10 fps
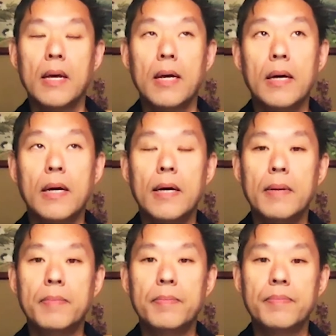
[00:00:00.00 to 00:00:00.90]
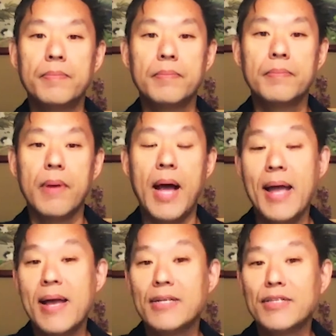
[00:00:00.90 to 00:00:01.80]
Um, I
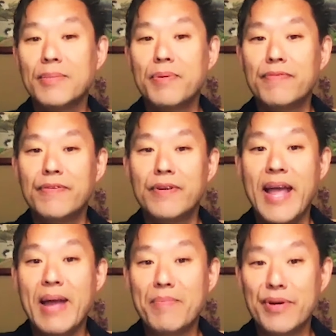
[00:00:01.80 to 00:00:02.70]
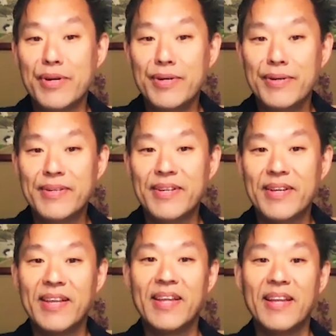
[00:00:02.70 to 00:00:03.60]
actually preferred a hamburger,
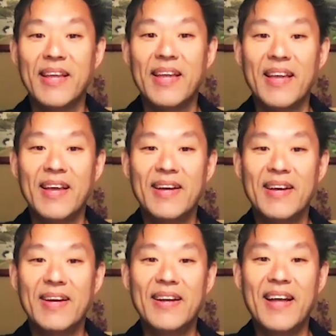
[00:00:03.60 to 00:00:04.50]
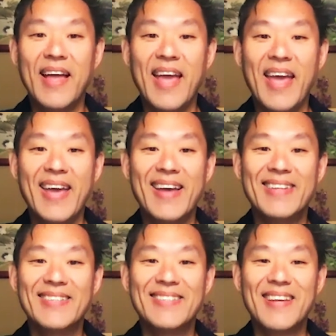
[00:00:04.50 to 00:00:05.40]
uh,
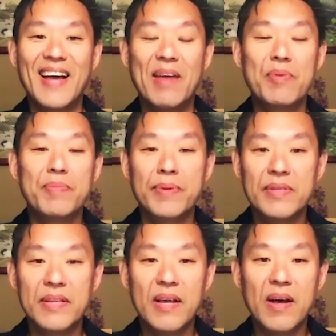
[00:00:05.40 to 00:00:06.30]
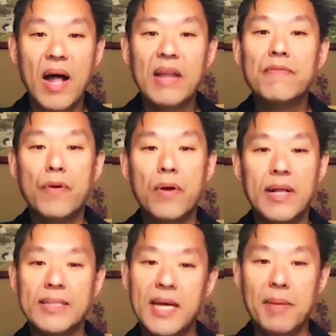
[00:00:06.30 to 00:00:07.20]
and I would put olive oil
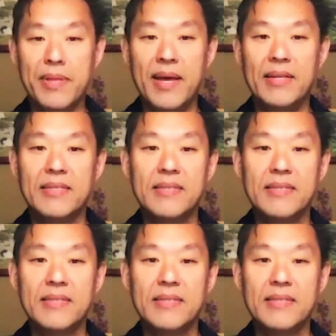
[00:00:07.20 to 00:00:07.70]
on top of that.